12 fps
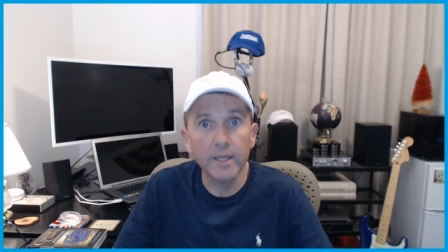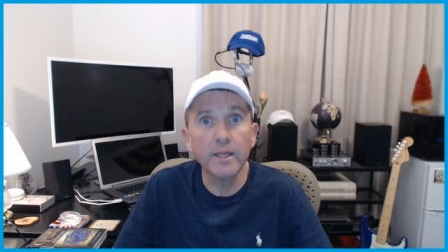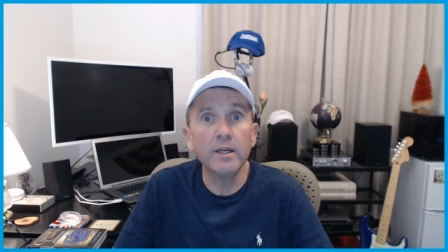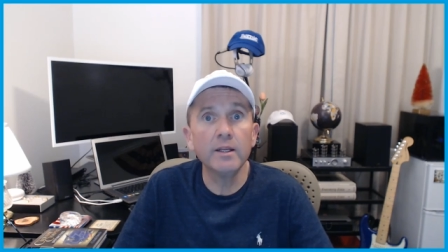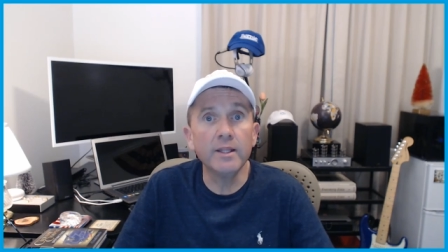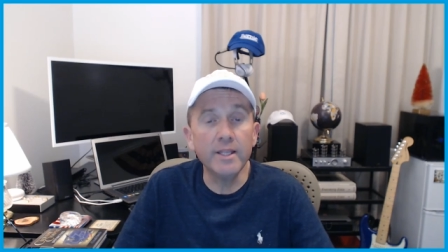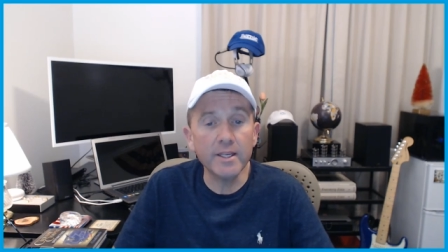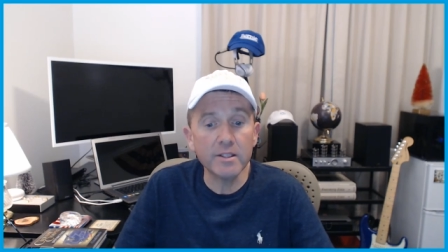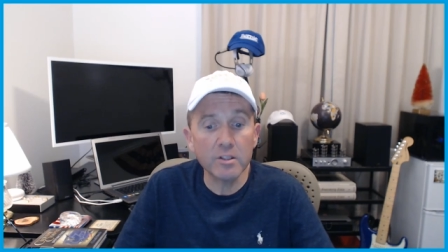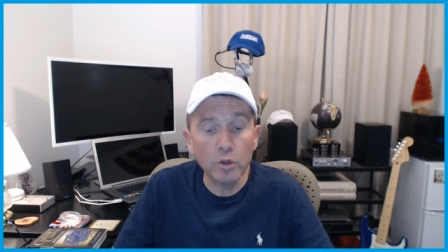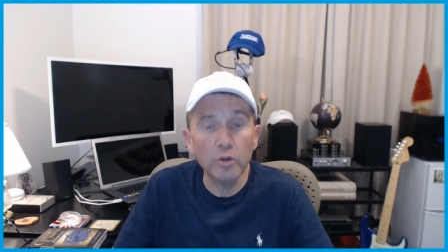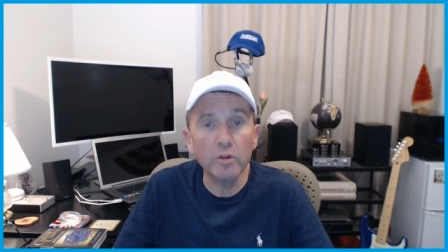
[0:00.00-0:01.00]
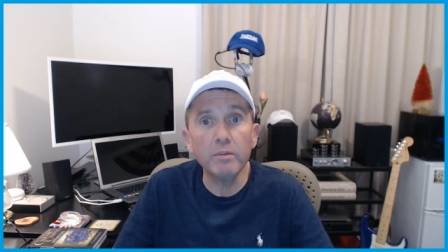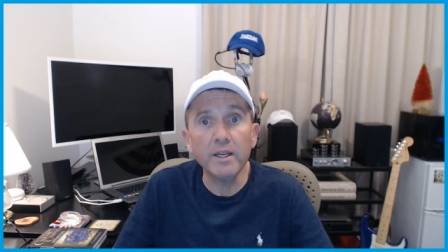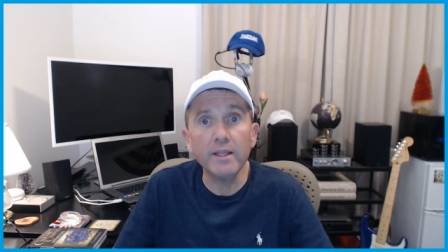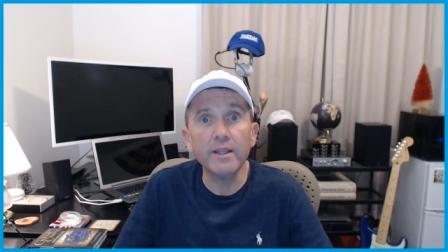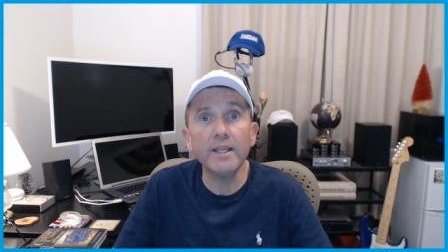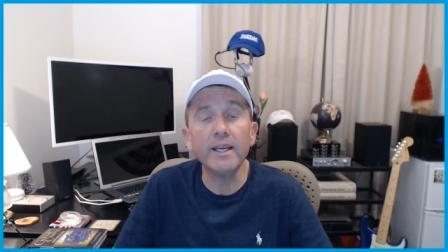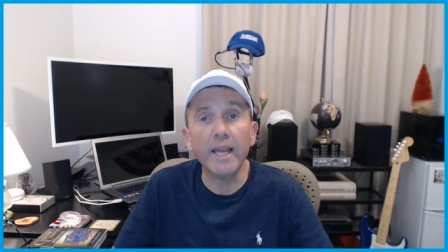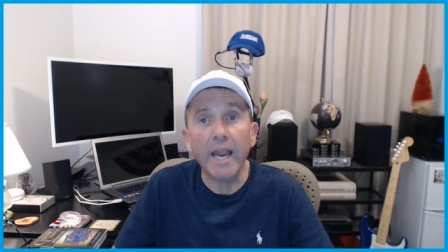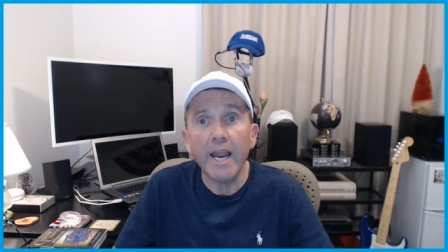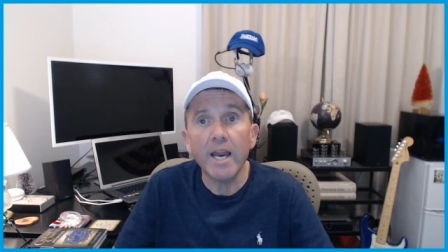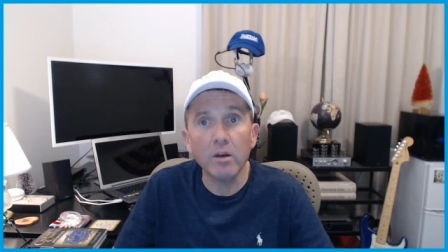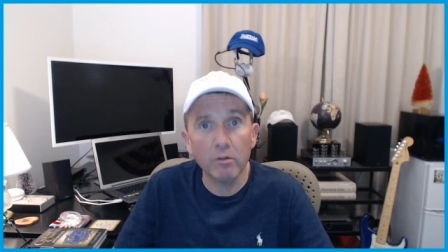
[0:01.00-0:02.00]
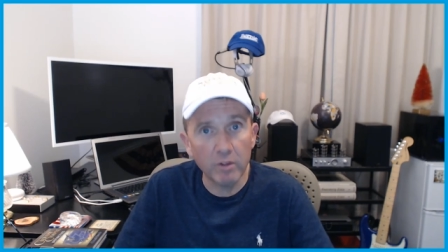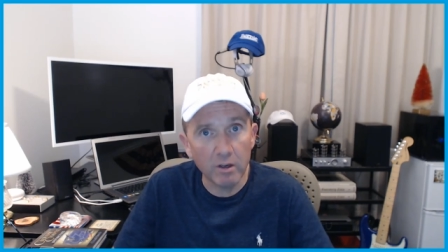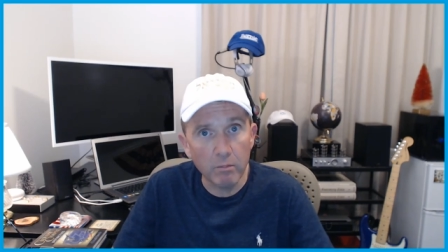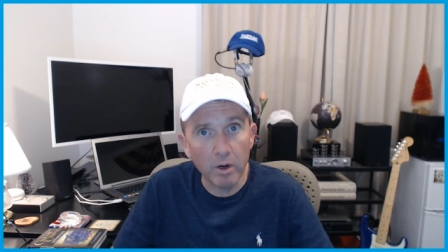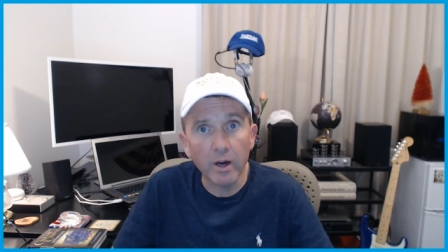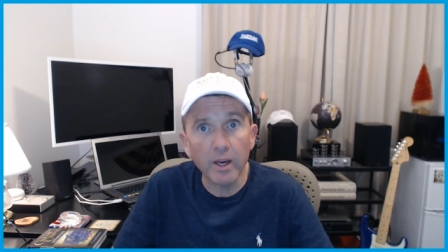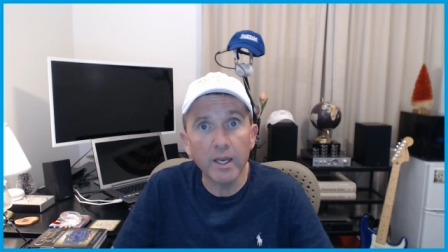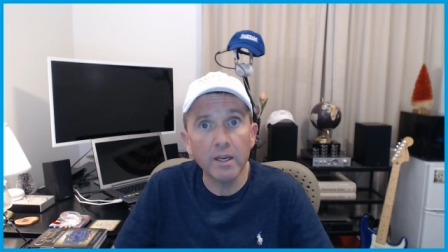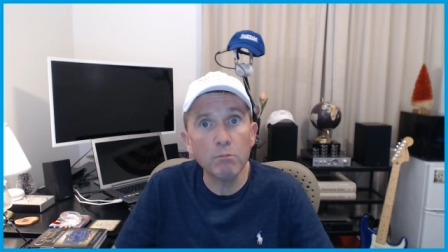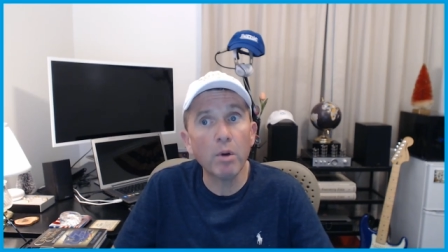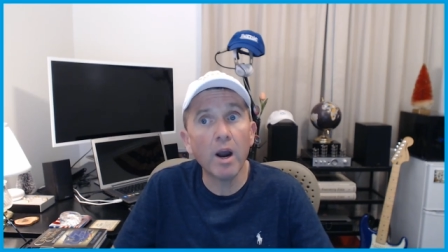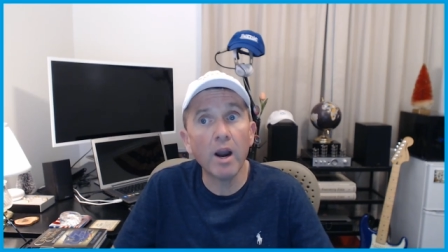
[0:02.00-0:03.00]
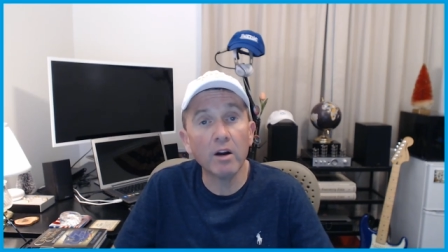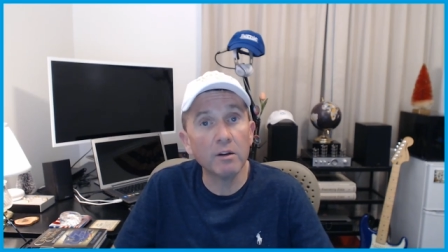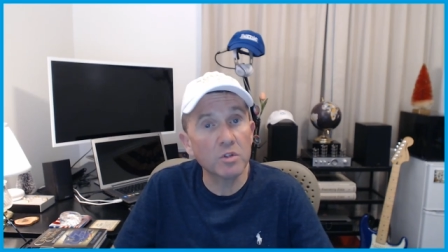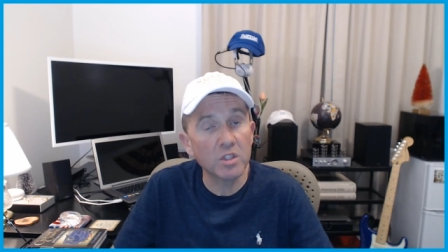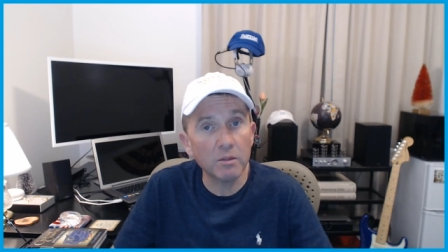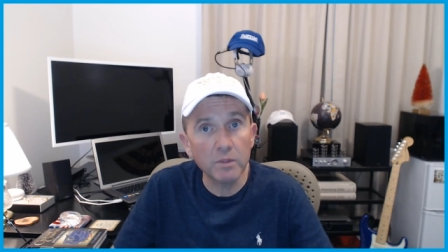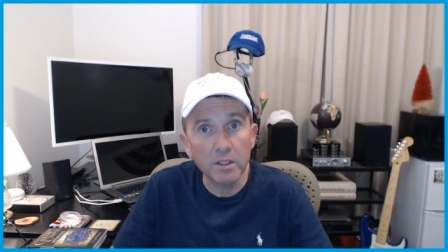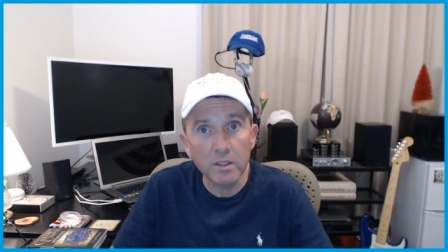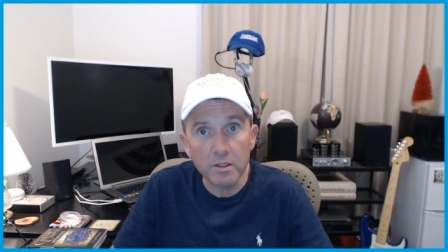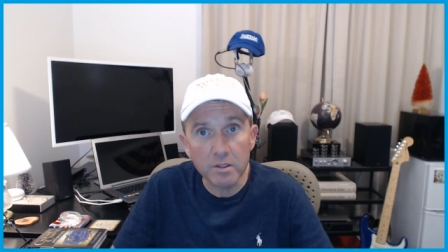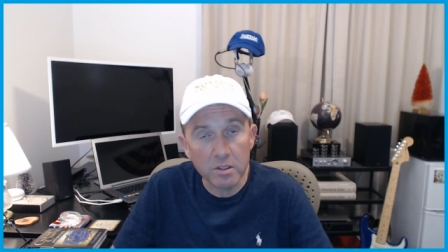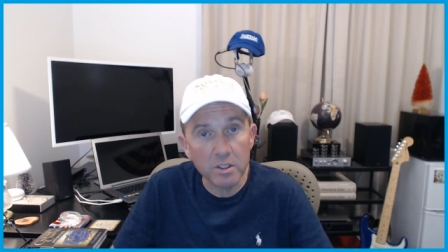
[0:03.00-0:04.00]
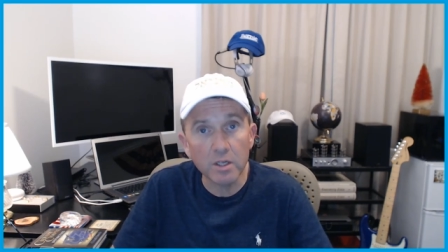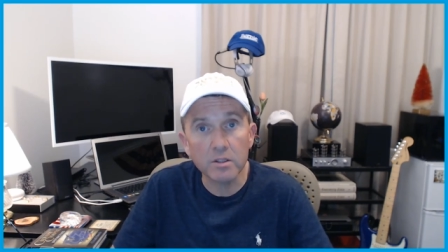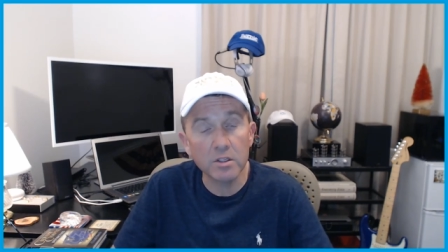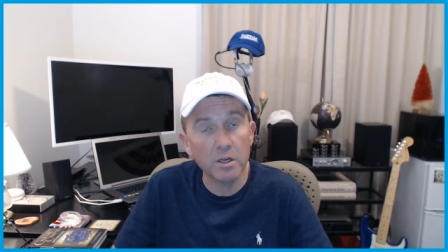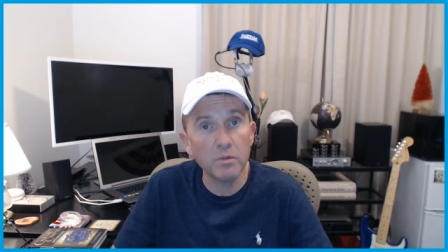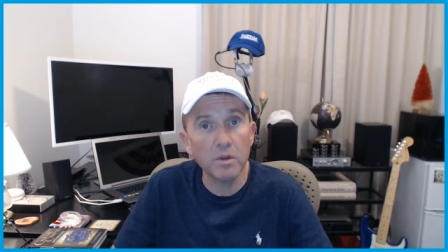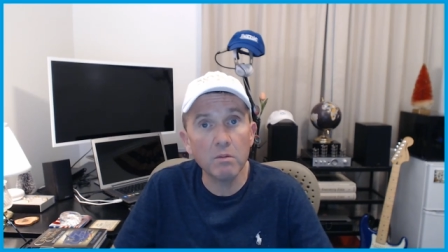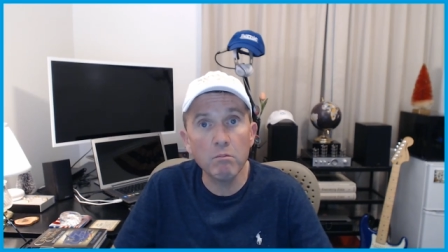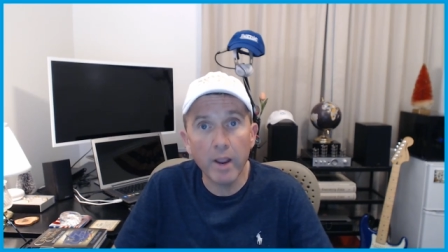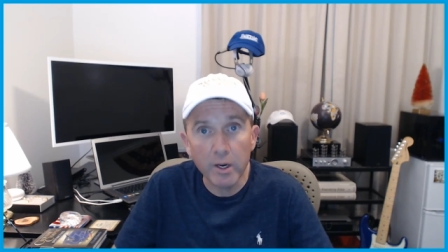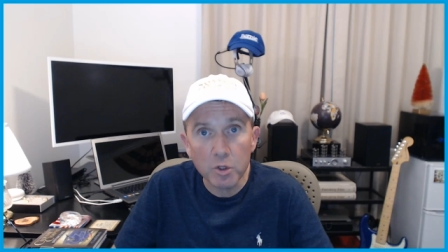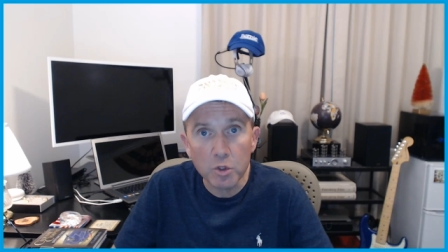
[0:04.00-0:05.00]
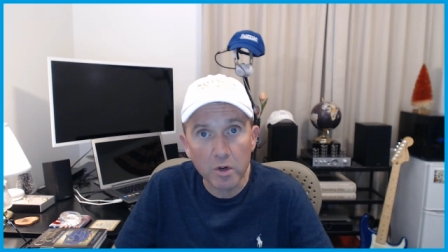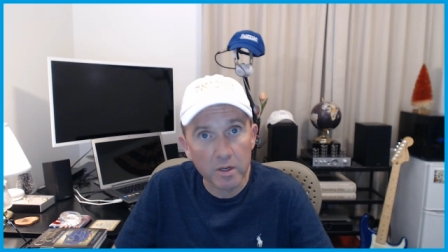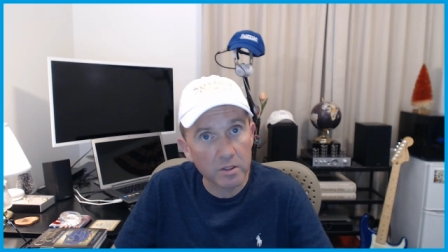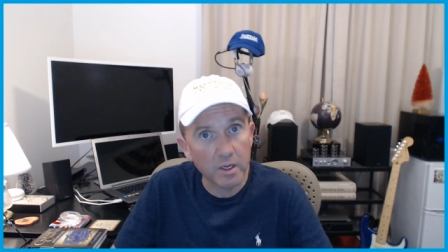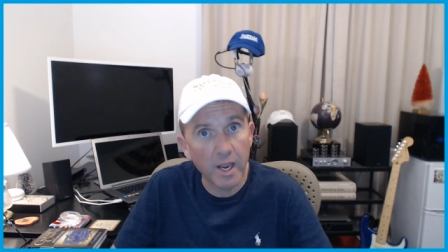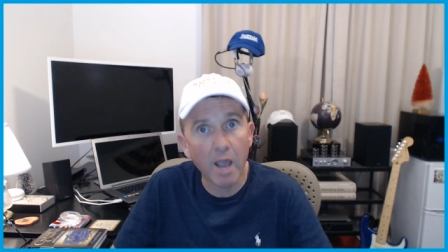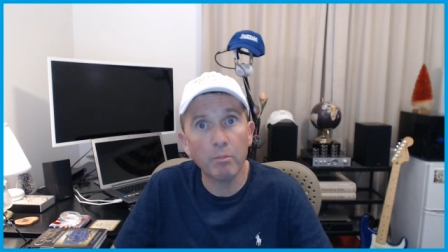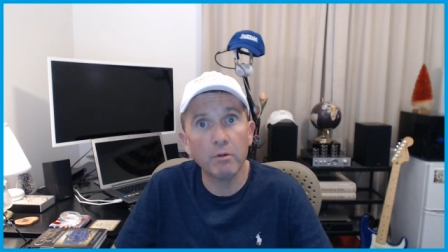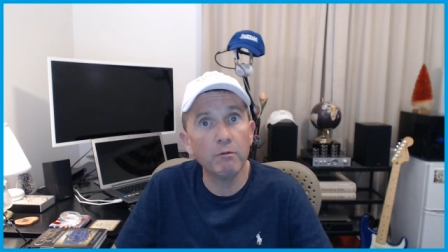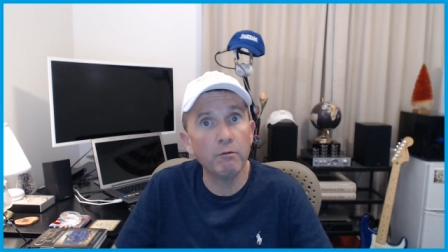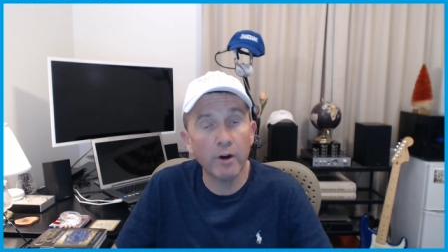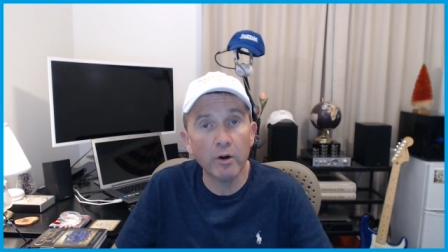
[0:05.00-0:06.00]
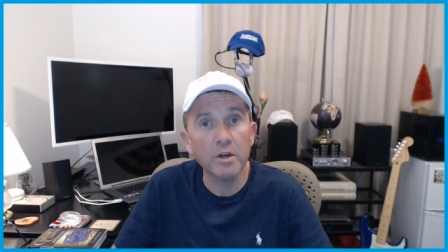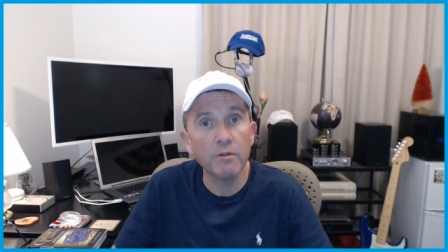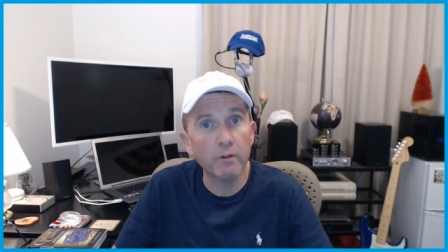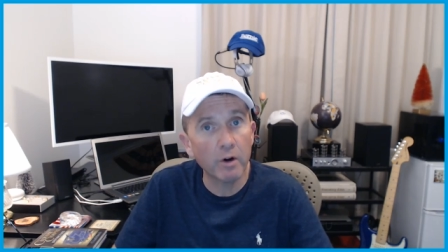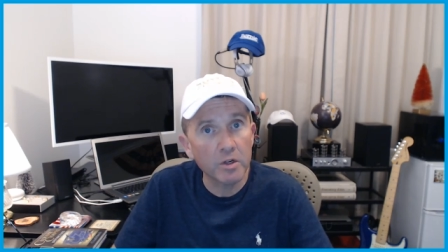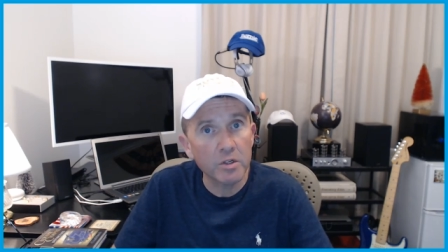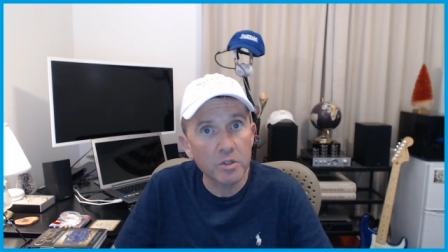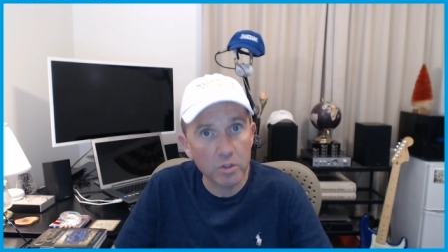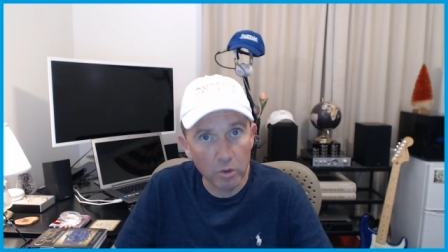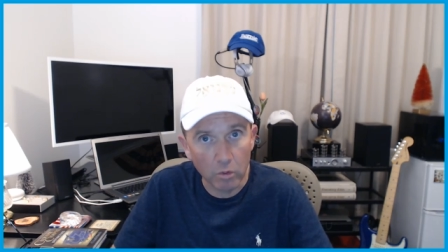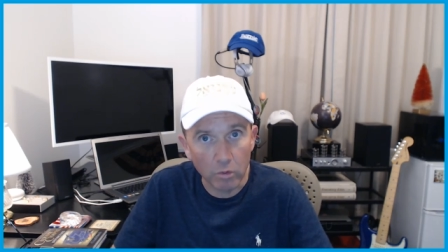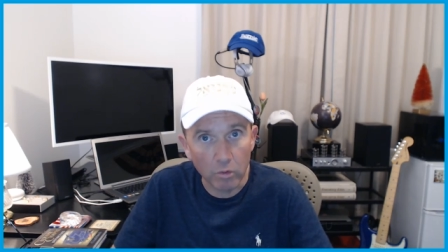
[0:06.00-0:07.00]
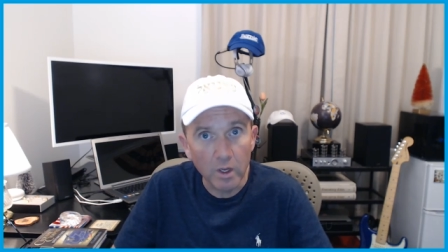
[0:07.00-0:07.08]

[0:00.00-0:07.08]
this could be the end of the American empire if something major doesn't happen very, very soon.